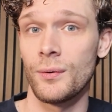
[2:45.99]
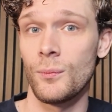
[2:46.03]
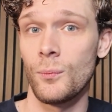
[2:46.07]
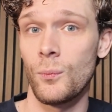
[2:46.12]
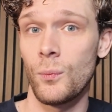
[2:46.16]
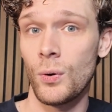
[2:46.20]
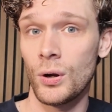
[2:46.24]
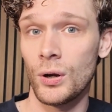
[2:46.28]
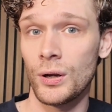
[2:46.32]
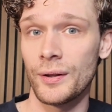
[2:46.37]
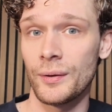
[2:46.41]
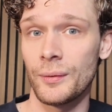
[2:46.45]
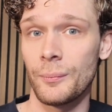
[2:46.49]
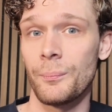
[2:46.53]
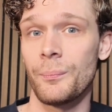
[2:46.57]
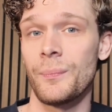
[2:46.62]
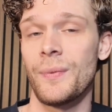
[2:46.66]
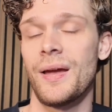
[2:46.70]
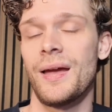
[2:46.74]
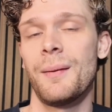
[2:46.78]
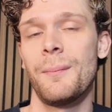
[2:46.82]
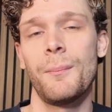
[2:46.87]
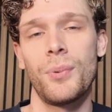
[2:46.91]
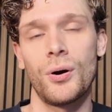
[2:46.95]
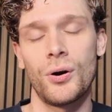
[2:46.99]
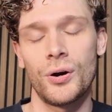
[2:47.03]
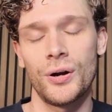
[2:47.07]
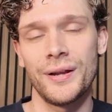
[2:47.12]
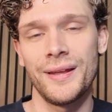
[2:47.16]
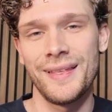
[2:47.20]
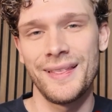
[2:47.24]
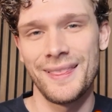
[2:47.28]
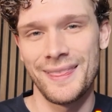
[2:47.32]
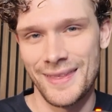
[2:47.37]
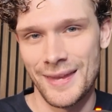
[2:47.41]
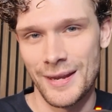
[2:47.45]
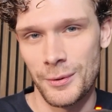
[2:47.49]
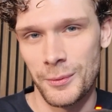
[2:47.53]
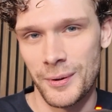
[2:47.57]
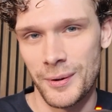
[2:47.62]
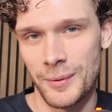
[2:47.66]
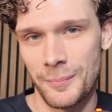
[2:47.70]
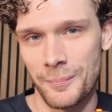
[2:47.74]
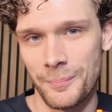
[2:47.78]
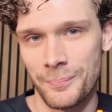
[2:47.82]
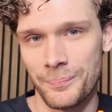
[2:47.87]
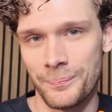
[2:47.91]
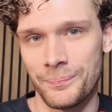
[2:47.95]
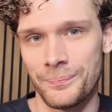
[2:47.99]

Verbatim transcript: wallet and buy Ethereum.